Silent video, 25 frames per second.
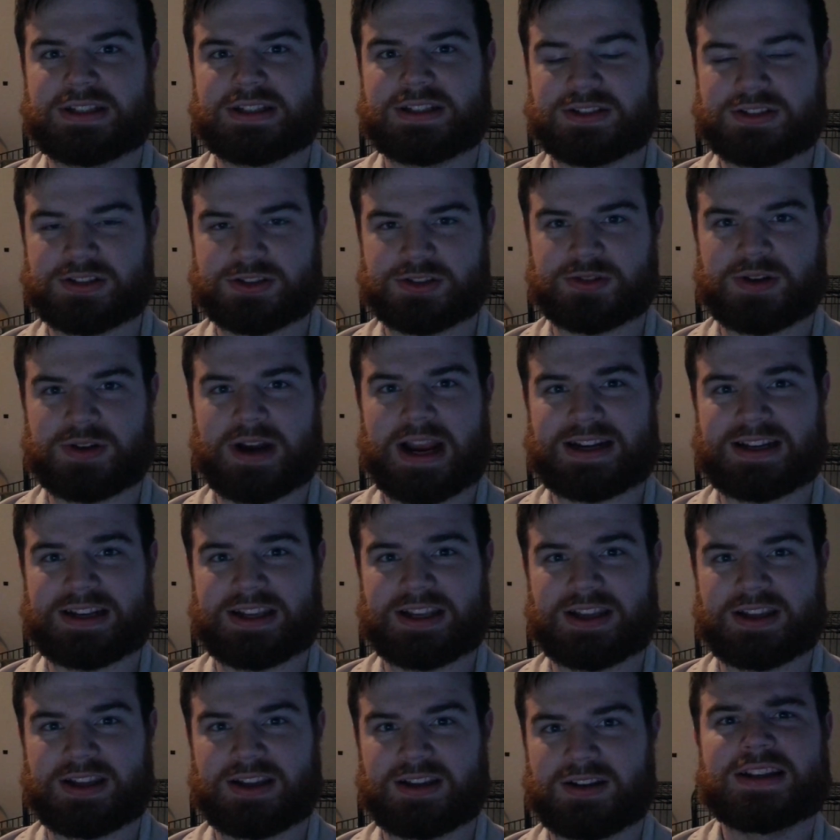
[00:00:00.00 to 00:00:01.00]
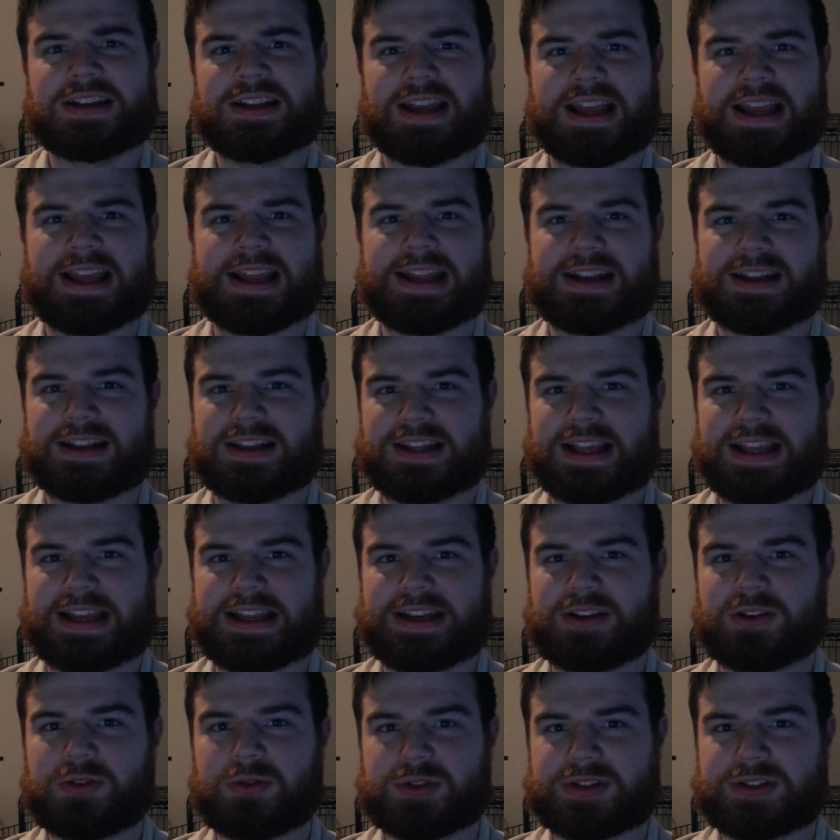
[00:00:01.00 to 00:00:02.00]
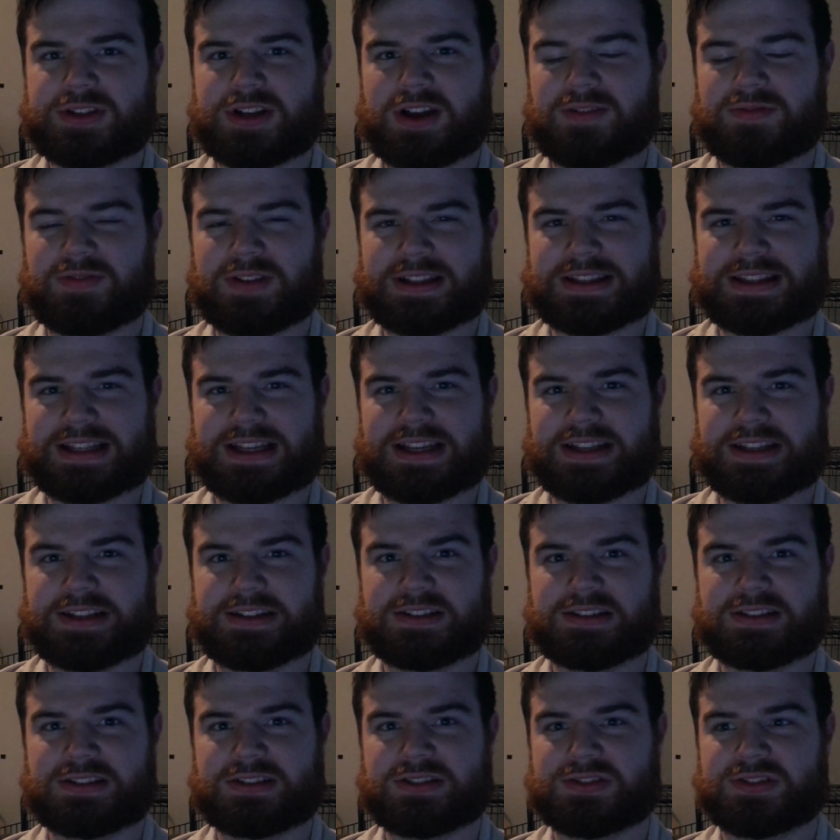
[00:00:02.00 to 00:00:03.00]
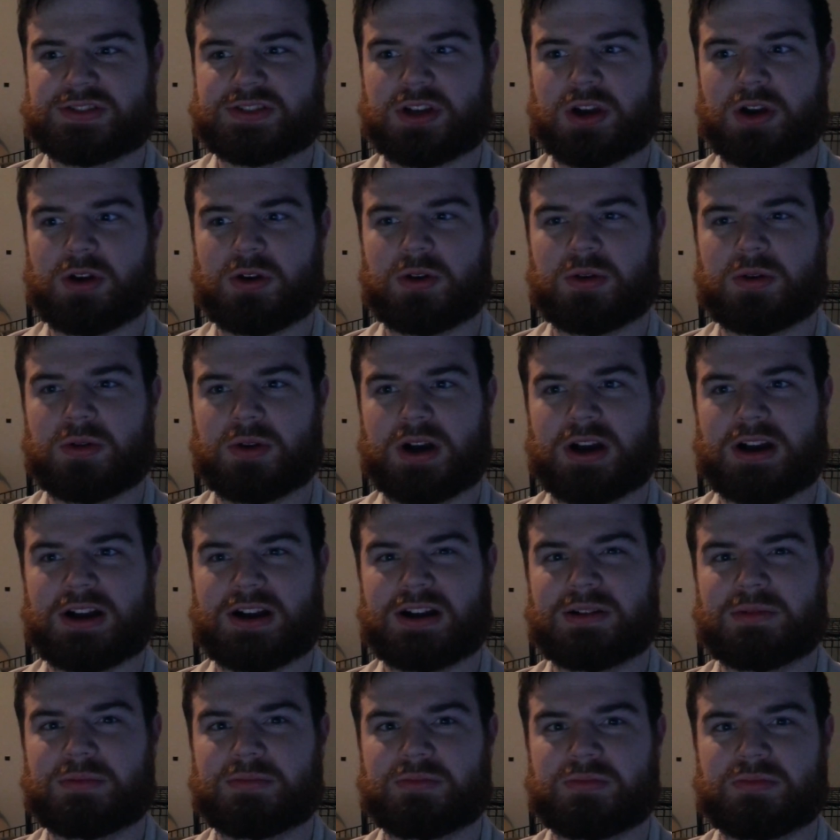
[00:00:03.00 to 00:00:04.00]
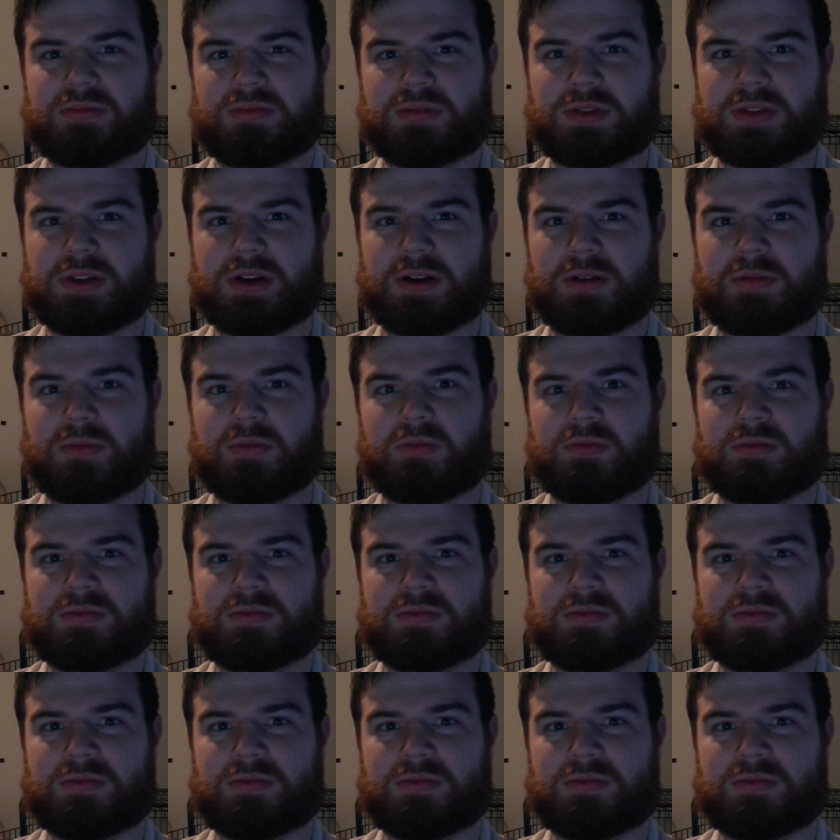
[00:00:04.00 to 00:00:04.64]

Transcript: distracting and they do stuff like they show uh, the